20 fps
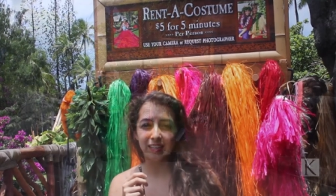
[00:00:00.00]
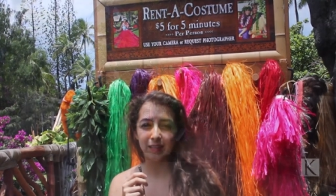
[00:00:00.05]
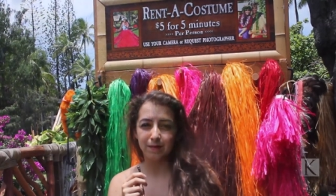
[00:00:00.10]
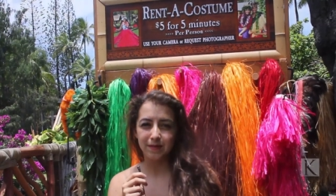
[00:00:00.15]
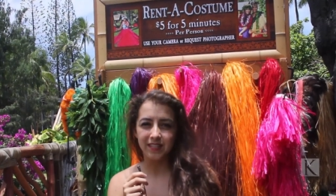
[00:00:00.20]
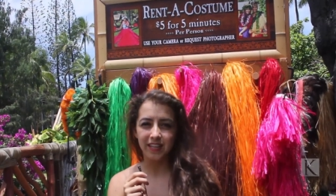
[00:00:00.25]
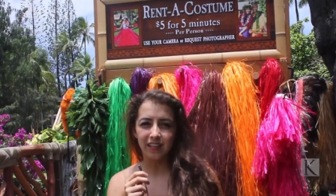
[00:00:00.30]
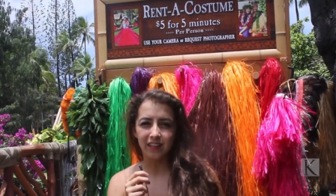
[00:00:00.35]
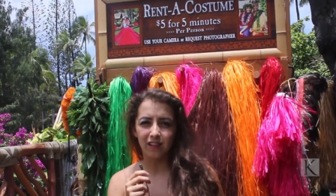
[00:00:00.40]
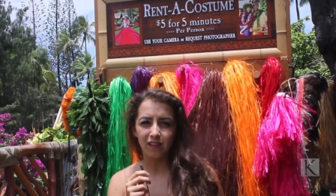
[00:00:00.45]

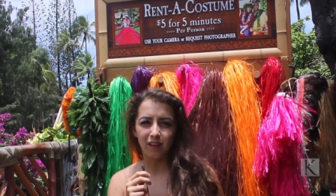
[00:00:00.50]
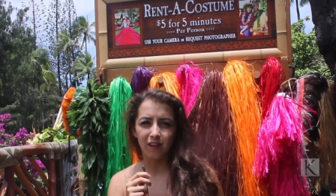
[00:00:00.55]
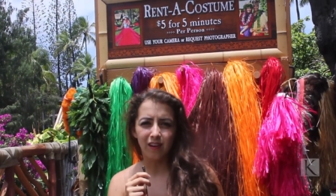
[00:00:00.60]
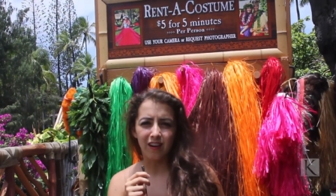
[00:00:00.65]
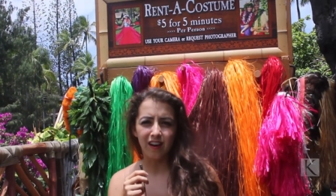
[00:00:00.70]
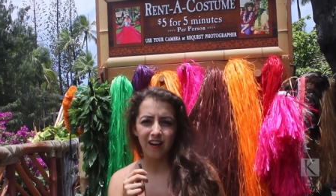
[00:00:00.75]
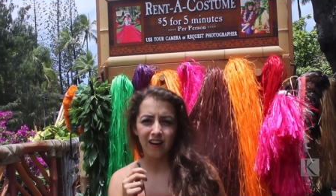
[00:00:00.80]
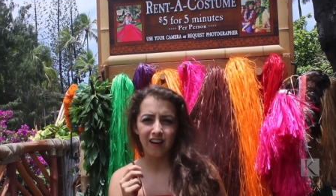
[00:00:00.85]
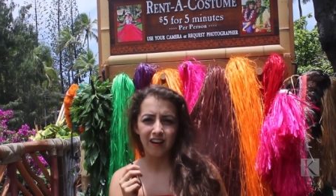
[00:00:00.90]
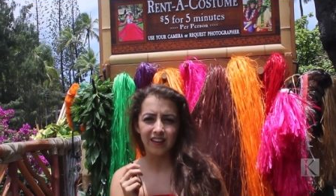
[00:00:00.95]
keep saying
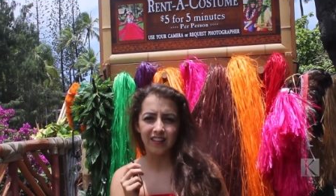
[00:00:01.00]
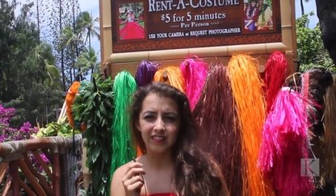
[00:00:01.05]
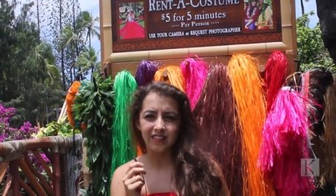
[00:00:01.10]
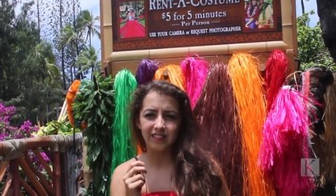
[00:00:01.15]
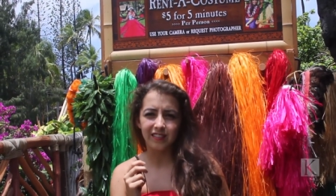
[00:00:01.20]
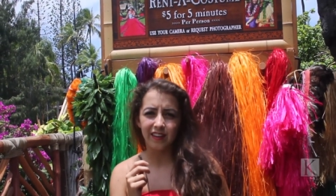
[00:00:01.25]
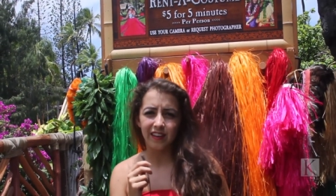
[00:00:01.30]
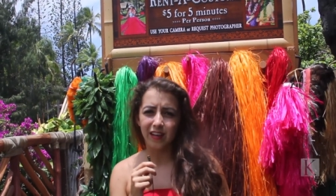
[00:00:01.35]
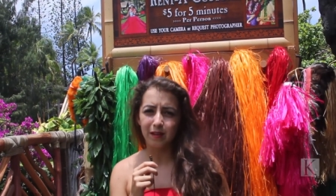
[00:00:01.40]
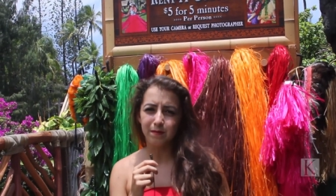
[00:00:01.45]
aloha and
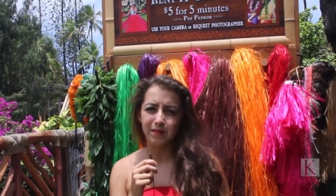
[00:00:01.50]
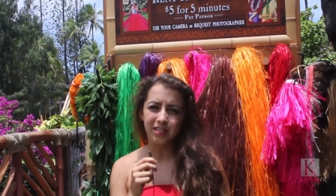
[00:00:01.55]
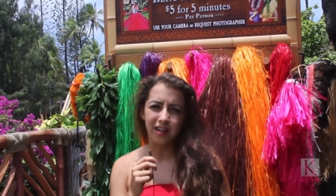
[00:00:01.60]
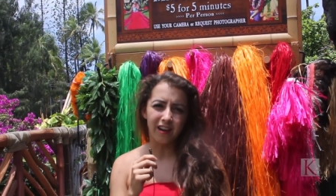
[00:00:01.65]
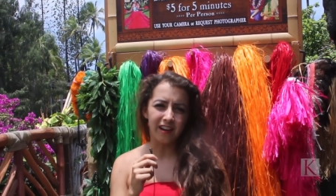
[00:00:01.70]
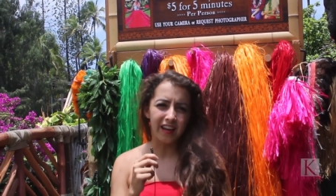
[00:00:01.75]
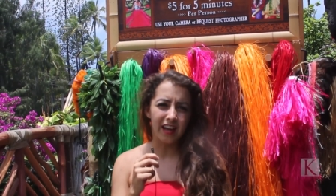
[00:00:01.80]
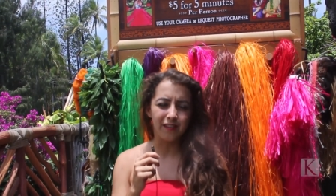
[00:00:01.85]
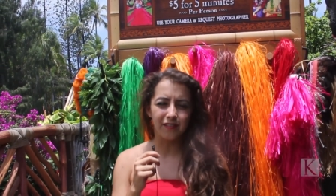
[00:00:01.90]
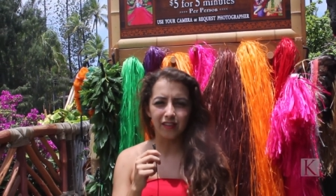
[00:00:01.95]
say I'm
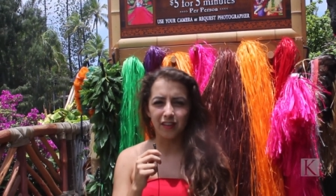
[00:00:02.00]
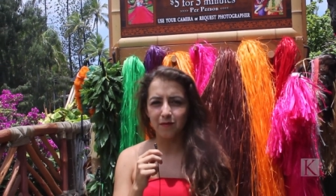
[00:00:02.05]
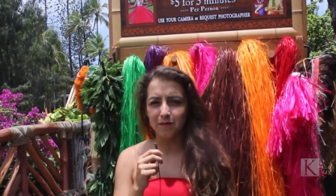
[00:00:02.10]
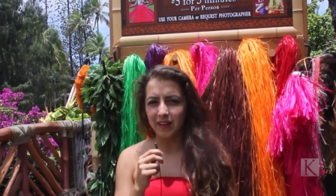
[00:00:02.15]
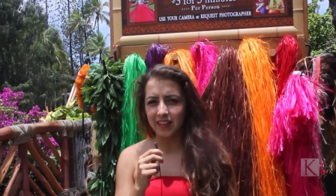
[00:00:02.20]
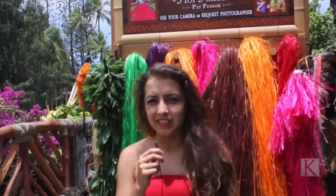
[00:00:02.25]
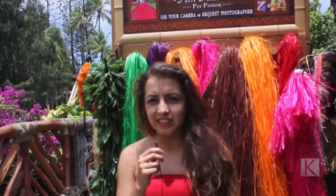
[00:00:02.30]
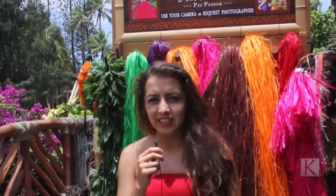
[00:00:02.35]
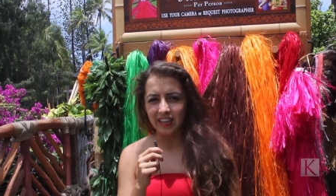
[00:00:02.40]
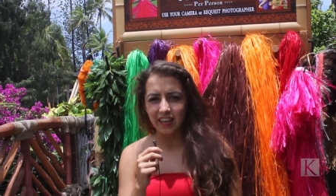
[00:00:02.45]
sorry having a
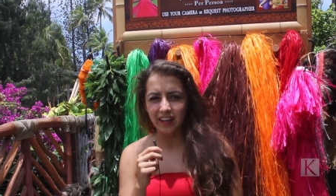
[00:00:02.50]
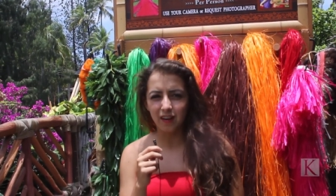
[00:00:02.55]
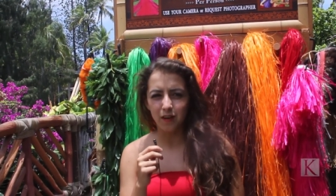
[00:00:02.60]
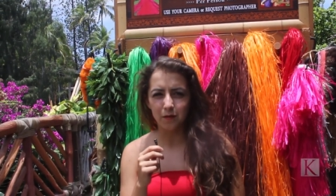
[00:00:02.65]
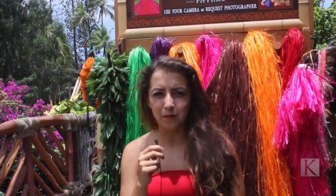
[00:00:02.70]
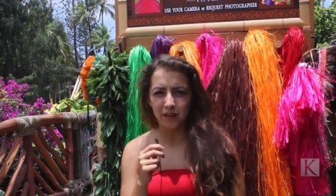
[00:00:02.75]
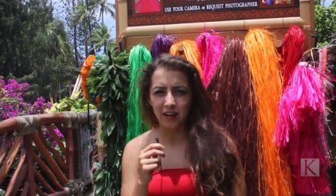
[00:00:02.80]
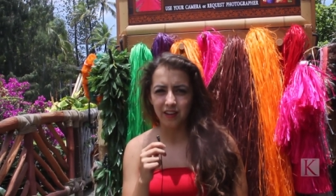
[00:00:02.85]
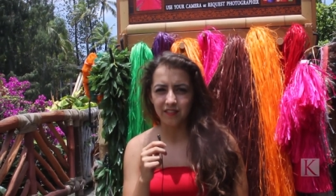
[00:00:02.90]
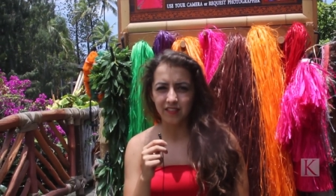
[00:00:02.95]
bad day,
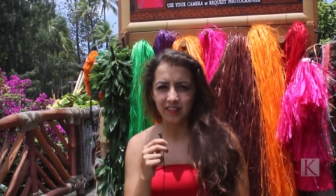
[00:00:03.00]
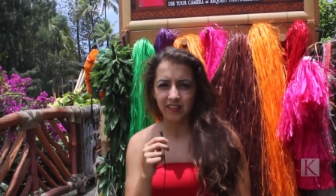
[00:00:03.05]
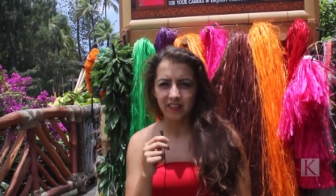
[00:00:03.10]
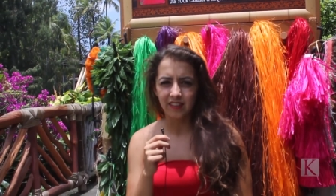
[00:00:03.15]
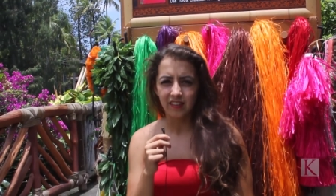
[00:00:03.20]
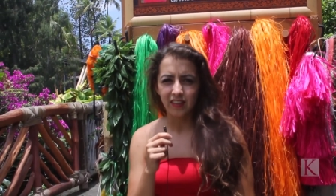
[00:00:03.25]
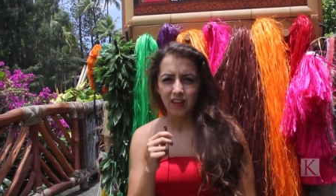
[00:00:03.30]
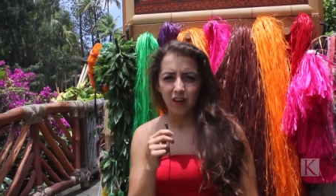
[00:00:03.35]
hope you're having